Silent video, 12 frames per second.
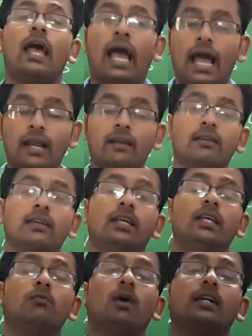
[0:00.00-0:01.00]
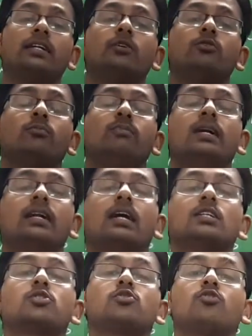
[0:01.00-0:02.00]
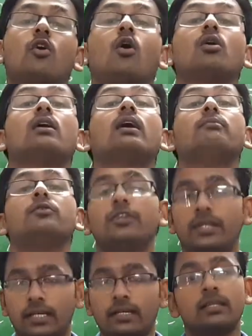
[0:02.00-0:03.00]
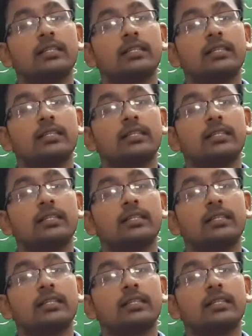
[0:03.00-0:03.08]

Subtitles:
and he wanted to build a strong community.